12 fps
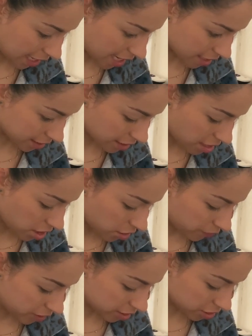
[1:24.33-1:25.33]
Hint,
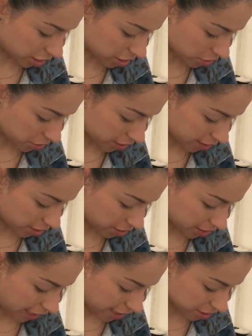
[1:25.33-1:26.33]
we suggest curling
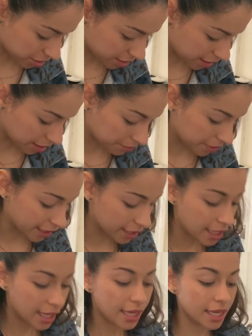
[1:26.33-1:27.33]
your lashes and applying
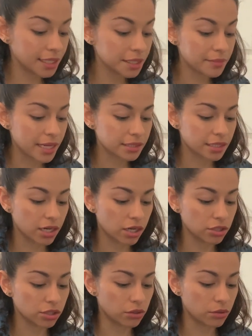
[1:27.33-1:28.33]
any mascara
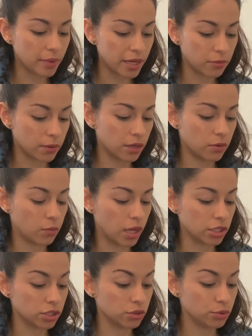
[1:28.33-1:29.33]
you might want
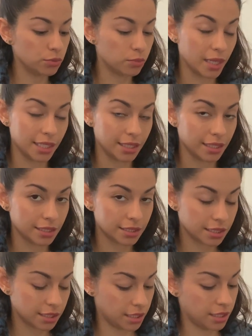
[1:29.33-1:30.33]
while you wait.
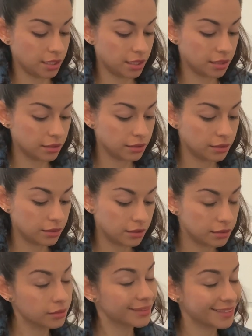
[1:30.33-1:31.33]

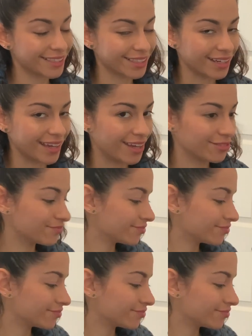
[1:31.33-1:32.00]
It's a good hint.